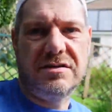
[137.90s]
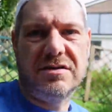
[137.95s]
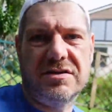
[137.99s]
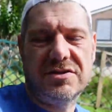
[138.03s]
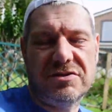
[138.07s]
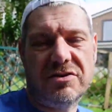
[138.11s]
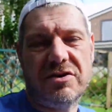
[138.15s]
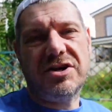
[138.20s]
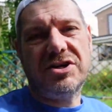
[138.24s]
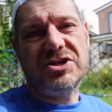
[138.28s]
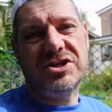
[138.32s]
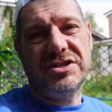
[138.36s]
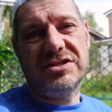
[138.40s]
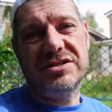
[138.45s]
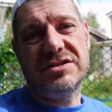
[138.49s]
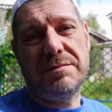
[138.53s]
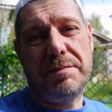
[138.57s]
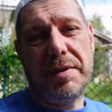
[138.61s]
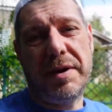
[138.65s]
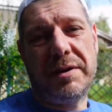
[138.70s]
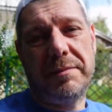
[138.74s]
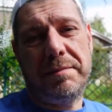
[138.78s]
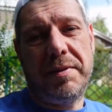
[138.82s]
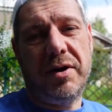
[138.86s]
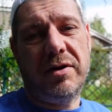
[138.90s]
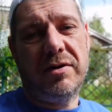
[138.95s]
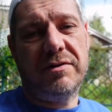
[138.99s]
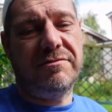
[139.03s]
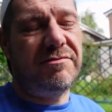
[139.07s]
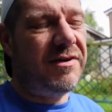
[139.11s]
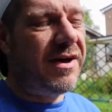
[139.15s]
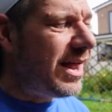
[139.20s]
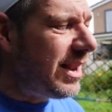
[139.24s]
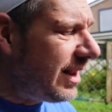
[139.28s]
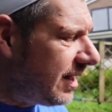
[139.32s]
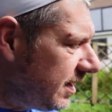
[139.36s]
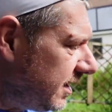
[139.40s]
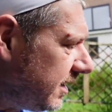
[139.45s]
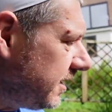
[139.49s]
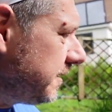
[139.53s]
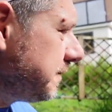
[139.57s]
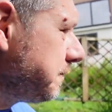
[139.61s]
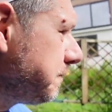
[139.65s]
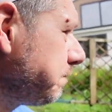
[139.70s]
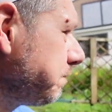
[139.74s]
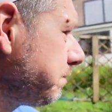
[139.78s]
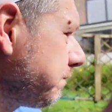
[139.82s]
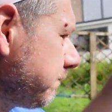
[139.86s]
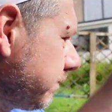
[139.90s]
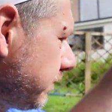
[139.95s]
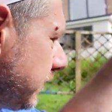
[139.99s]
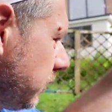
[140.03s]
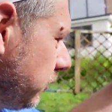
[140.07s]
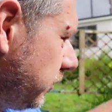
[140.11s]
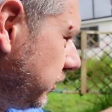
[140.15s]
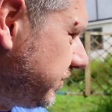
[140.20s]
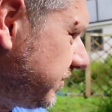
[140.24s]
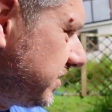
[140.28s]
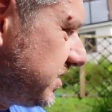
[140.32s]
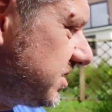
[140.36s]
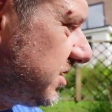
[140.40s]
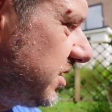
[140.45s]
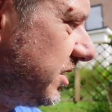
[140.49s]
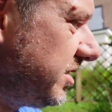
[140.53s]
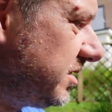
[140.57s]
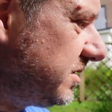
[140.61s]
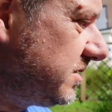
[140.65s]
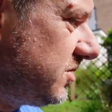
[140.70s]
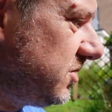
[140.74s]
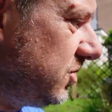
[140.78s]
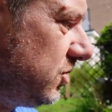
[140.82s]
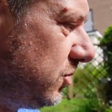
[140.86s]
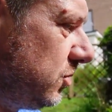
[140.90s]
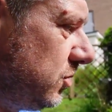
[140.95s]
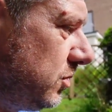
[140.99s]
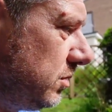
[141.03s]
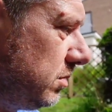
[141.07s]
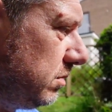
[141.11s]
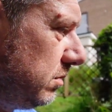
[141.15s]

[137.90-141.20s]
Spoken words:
discretion is the better part of valor. We've decided to